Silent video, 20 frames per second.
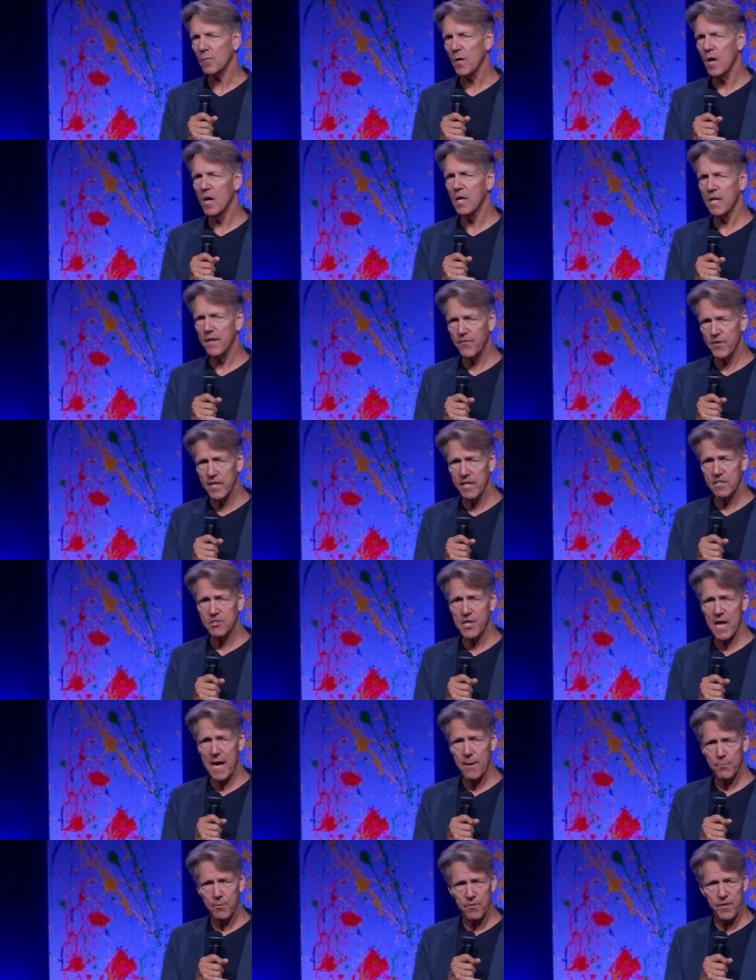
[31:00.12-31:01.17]
I'll give you an
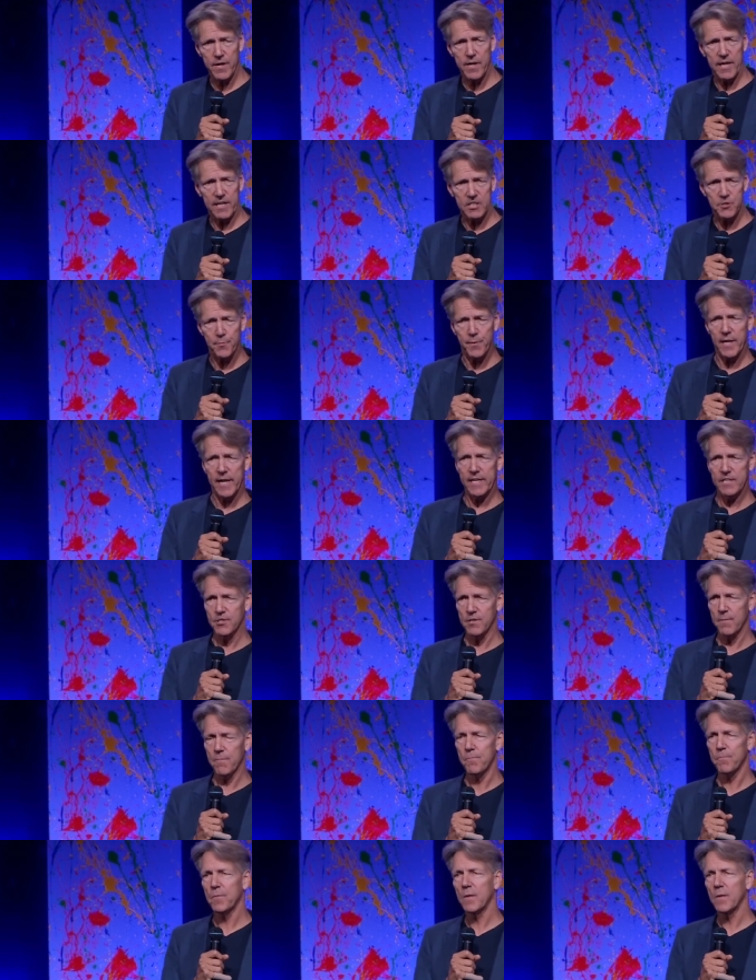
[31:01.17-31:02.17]
example, then an explanation.